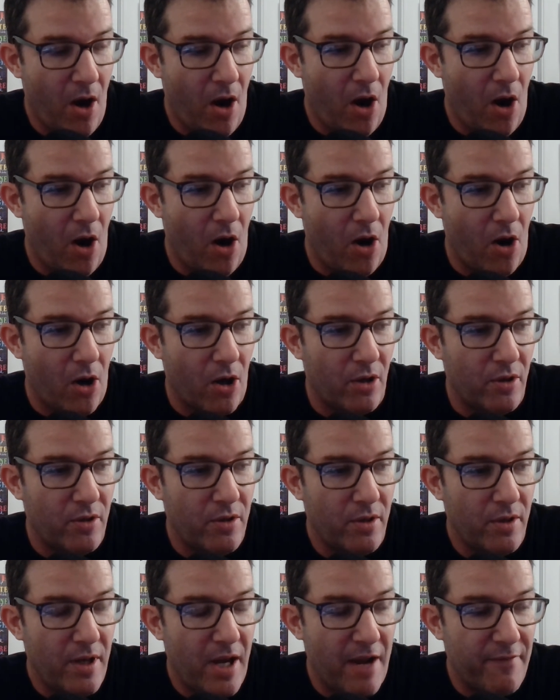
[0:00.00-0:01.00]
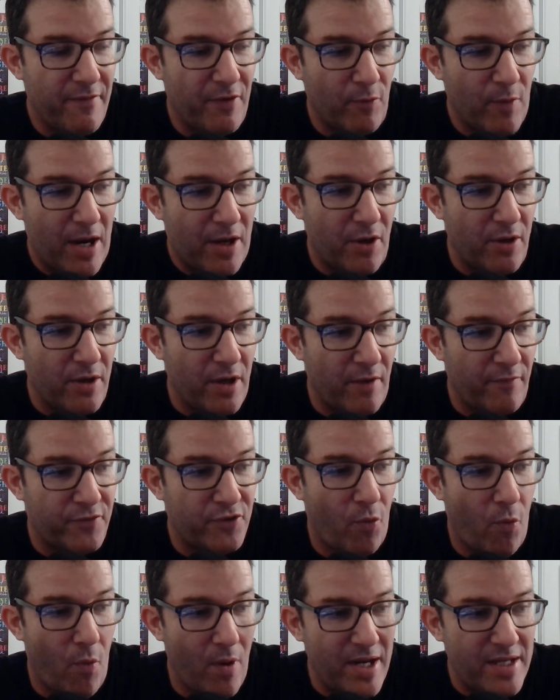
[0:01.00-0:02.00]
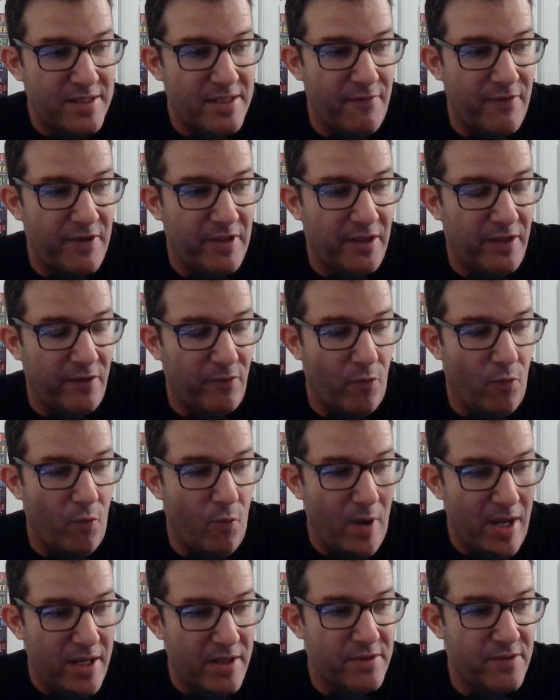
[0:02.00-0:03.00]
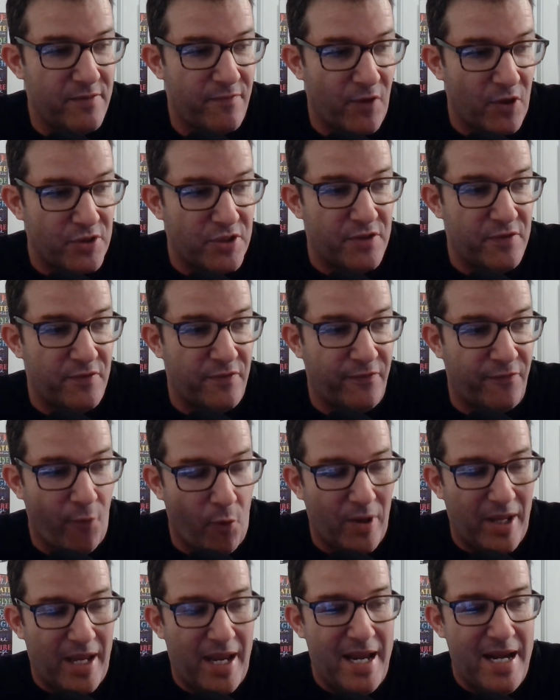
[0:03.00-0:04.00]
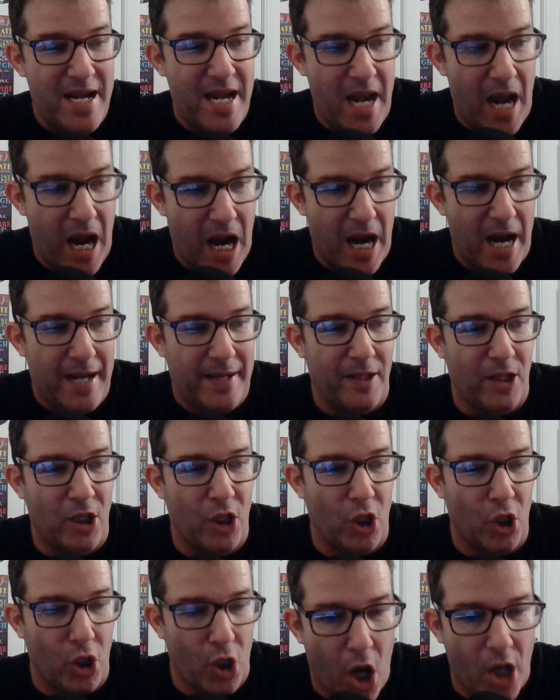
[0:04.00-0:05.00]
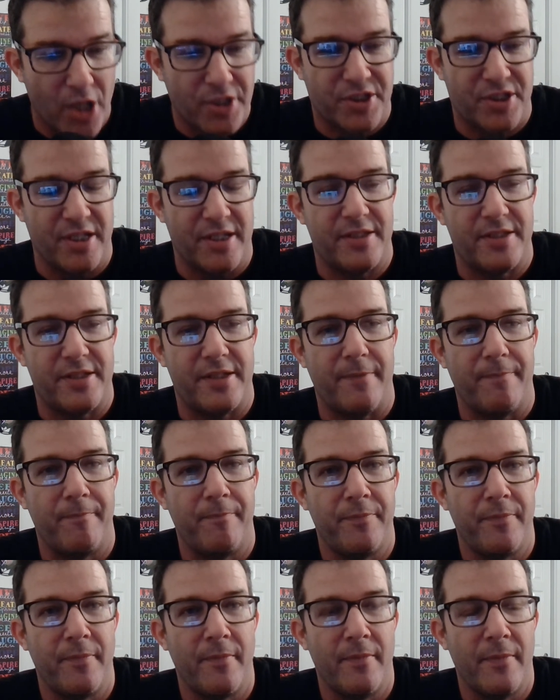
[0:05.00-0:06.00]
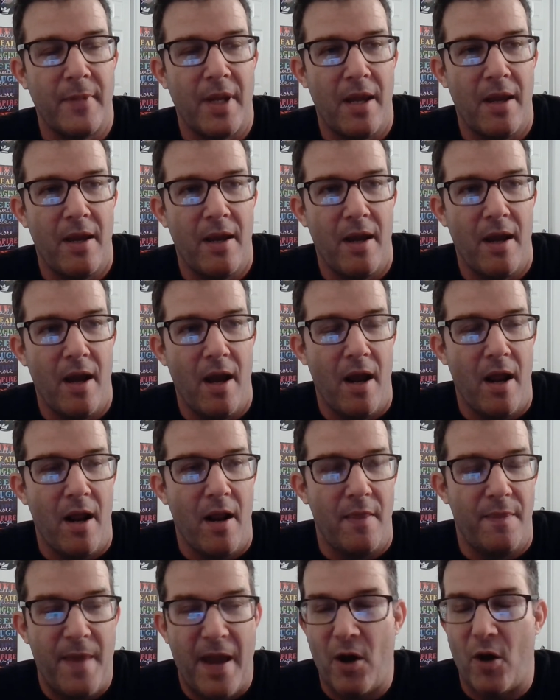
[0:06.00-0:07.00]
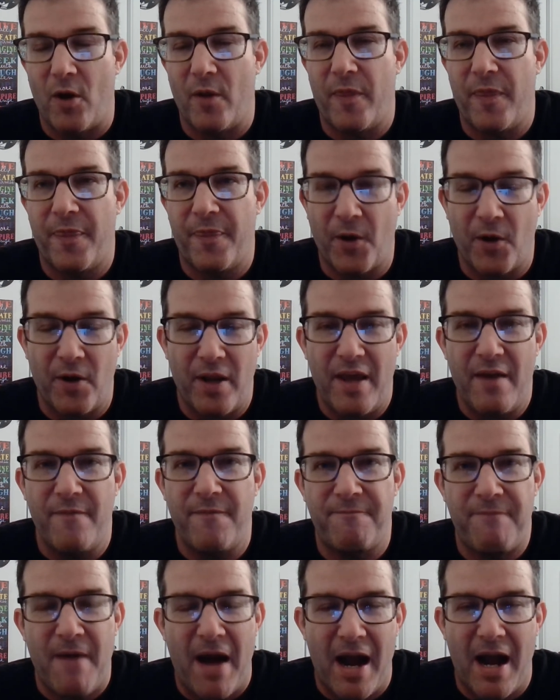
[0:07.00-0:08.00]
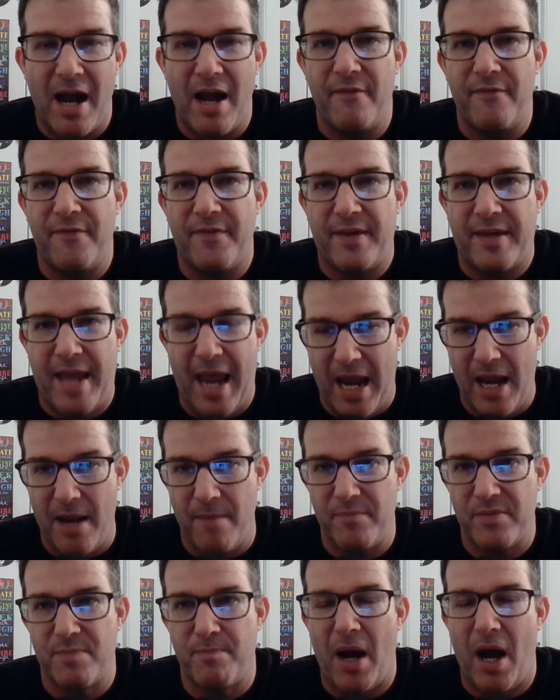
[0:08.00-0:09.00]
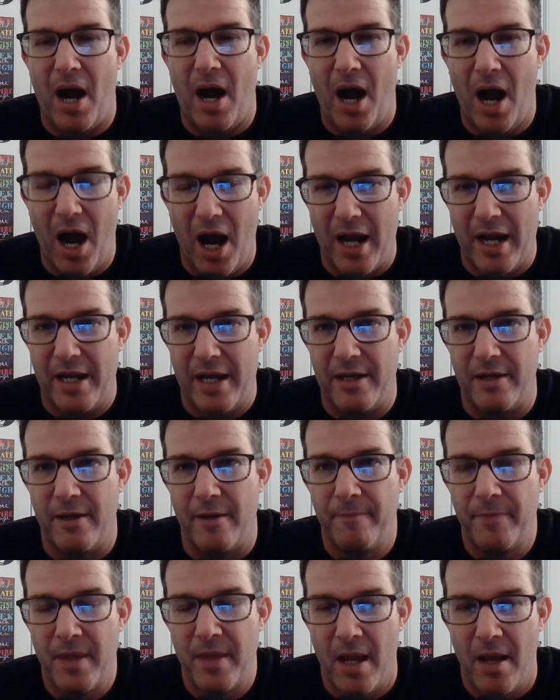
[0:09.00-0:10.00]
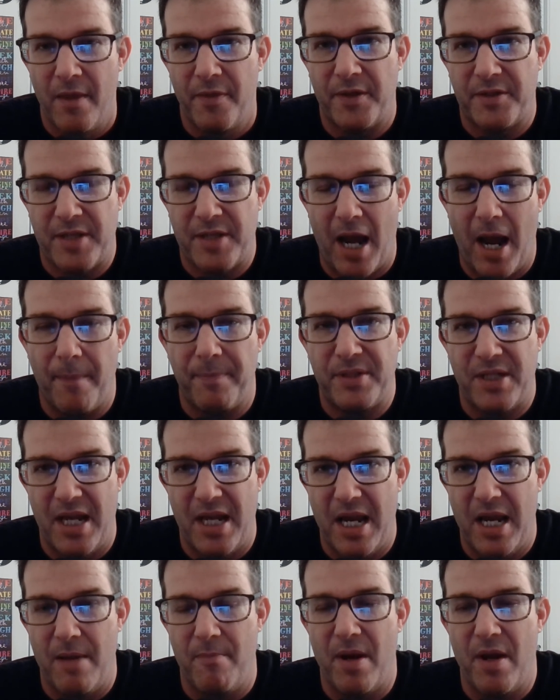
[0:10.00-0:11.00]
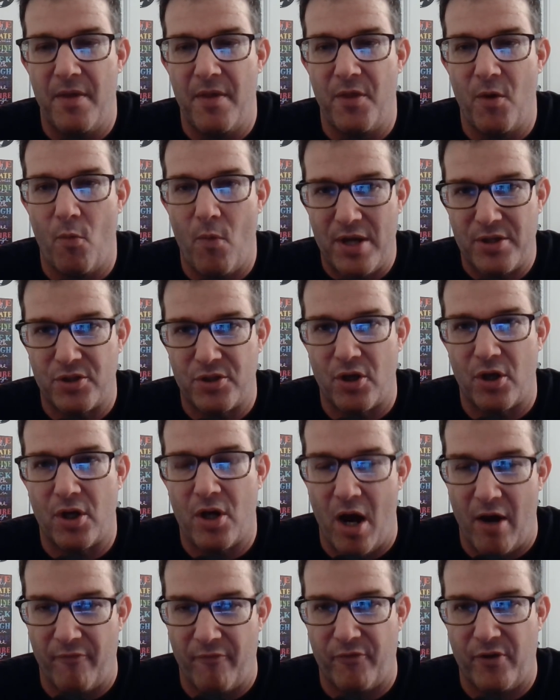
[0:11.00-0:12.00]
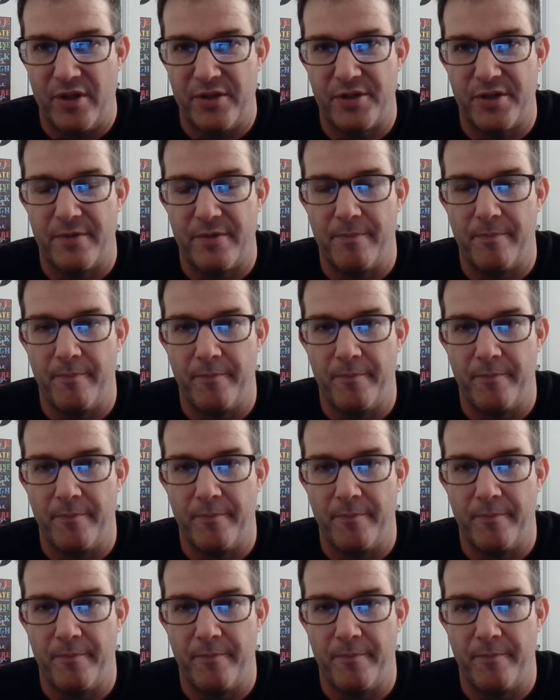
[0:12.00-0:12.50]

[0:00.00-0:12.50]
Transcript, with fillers: are have a record of 27 wins versus 49 losses. They are 35 games behind the top team in the Western Conference.